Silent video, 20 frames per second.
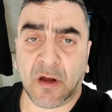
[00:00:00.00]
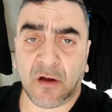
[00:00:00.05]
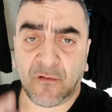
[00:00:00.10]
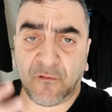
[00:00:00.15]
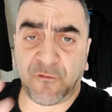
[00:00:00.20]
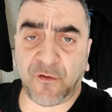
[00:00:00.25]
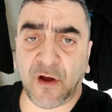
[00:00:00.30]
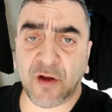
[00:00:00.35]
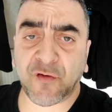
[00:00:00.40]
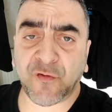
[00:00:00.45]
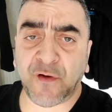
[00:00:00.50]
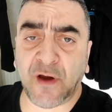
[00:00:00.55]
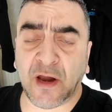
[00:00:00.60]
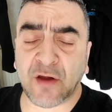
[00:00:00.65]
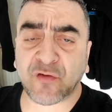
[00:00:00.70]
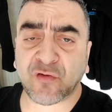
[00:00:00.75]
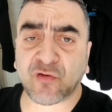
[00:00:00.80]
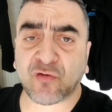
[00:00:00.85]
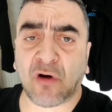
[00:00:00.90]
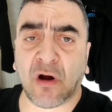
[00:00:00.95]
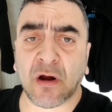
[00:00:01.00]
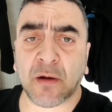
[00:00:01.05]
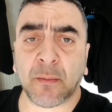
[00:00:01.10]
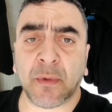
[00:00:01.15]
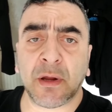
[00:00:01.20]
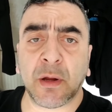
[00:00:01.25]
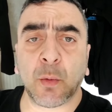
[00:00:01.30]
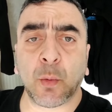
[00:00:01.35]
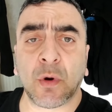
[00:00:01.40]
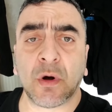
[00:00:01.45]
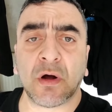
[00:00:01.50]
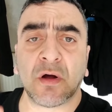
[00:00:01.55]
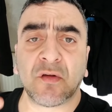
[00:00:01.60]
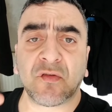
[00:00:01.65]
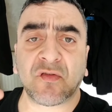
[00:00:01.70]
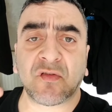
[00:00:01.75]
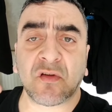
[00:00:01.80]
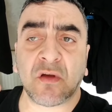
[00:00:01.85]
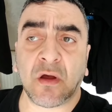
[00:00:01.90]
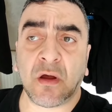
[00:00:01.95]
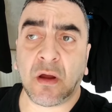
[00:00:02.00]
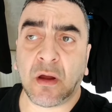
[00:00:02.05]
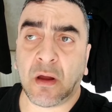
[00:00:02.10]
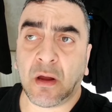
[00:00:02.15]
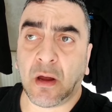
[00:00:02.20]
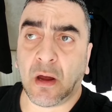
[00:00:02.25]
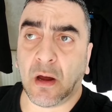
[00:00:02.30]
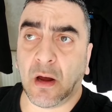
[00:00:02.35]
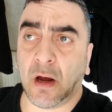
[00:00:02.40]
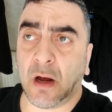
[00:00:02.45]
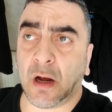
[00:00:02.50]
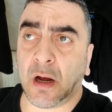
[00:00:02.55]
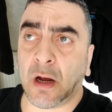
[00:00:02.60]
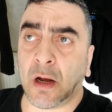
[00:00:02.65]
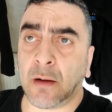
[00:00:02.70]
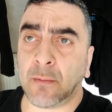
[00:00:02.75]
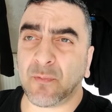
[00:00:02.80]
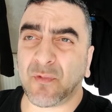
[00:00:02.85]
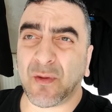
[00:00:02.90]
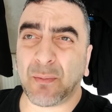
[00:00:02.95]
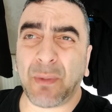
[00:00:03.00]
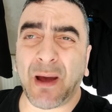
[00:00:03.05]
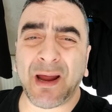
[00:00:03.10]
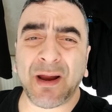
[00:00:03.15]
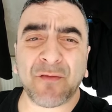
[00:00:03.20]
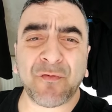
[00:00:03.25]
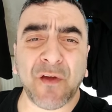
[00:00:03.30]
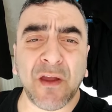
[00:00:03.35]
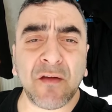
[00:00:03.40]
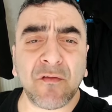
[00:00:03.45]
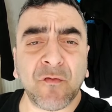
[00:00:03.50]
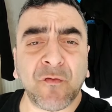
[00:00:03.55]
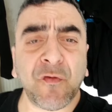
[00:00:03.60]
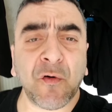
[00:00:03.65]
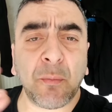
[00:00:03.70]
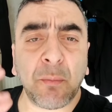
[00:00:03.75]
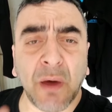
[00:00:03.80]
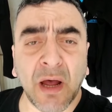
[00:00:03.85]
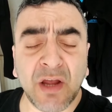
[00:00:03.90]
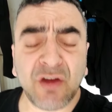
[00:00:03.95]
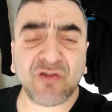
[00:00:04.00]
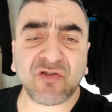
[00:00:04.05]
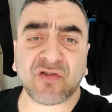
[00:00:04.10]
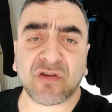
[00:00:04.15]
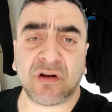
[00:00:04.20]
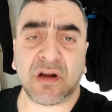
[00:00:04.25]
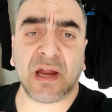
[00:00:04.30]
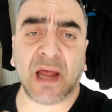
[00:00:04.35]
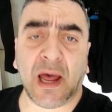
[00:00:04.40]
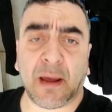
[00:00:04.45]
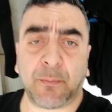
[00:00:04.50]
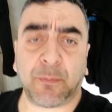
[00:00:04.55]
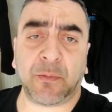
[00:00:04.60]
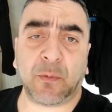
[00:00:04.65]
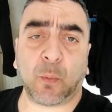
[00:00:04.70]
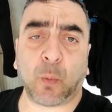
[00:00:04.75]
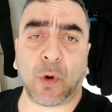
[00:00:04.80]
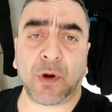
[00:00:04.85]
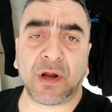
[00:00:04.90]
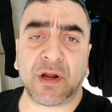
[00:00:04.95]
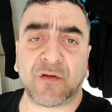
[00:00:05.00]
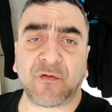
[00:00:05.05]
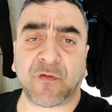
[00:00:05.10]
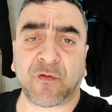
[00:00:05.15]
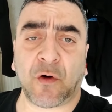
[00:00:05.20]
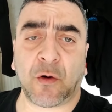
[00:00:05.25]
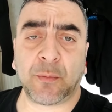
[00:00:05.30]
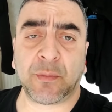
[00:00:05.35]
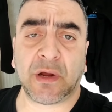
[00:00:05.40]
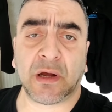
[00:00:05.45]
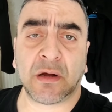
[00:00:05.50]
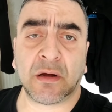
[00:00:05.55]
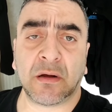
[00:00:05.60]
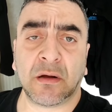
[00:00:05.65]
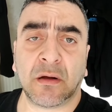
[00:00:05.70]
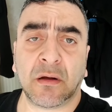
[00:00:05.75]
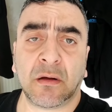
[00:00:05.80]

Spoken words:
first thing that struck me was the amount of information the app wanted from you.